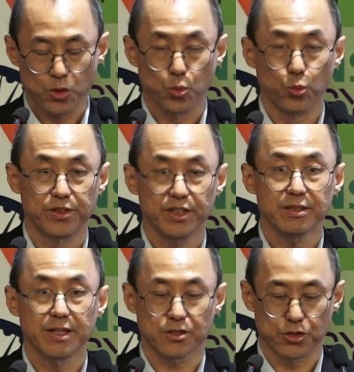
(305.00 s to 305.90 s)
within
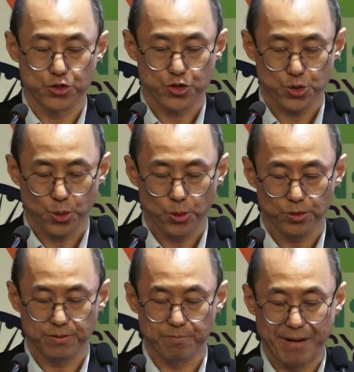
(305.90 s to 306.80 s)
a controlled
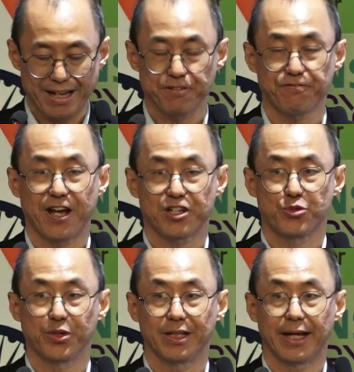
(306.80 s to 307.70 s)

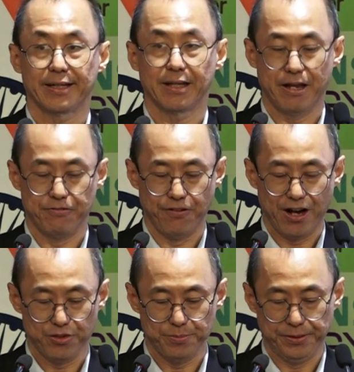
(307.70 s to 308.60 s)
manufacturing-like
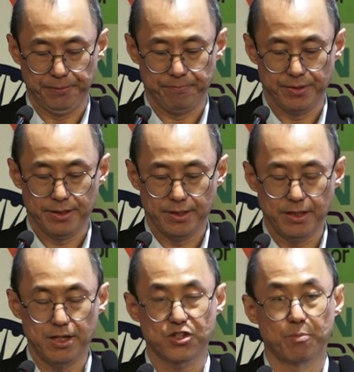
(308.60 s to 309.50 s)
environment
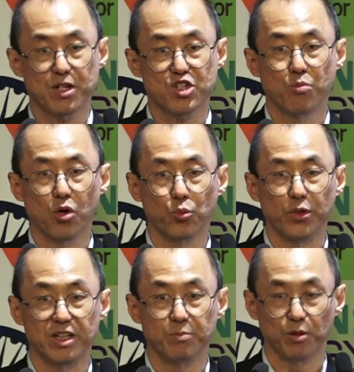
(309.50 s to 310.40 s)
is a much more
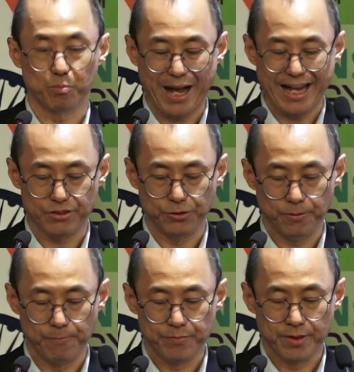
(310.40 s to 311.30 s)
winnable battle
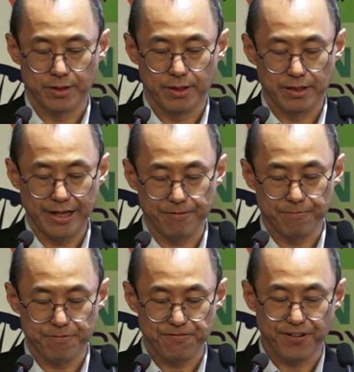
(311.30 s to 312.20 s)
than
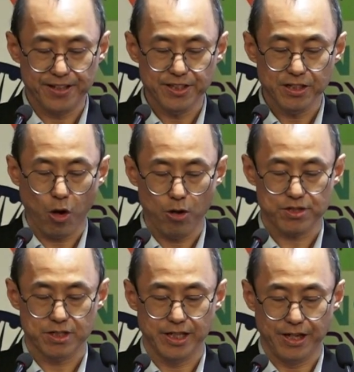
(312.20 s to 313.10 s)
fighting
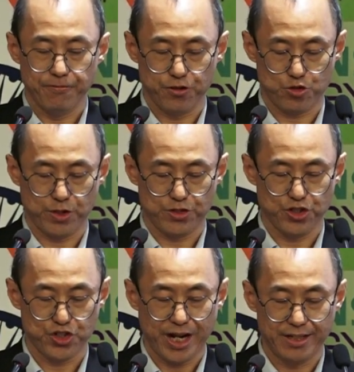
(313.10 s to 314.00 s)
costly infrastructure
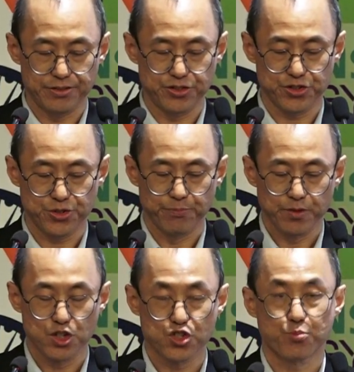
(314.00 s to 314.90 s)
challenges
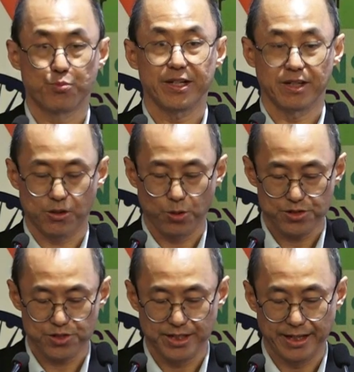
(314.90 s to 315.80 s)
spread across
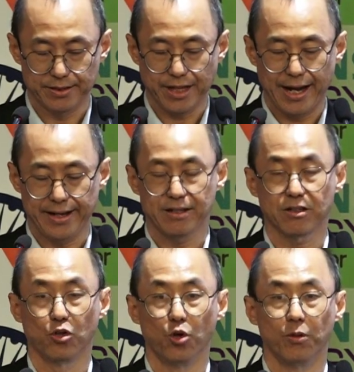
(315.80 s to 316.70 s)
the entire
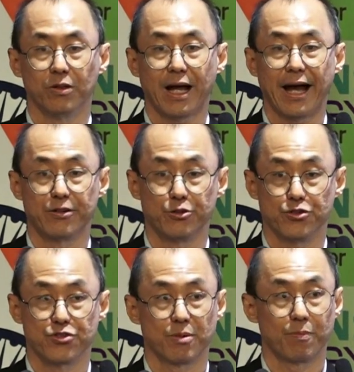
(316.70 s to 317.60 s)
global hydrogen
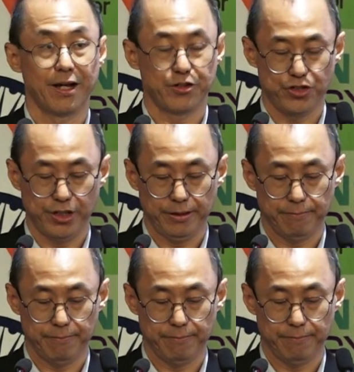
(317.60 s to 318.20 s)
supply chain.